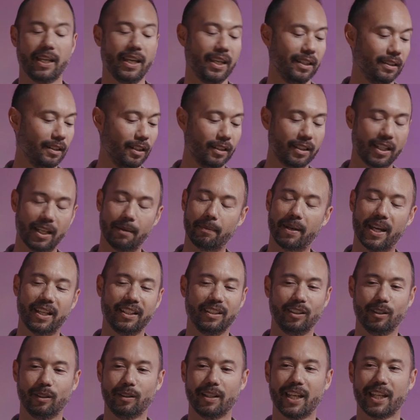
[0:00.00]
hey, okay,
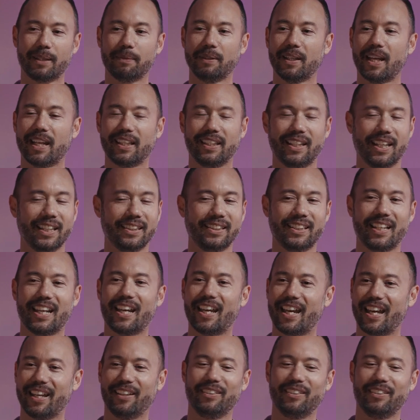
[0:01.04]
man, you don't like me, I get that.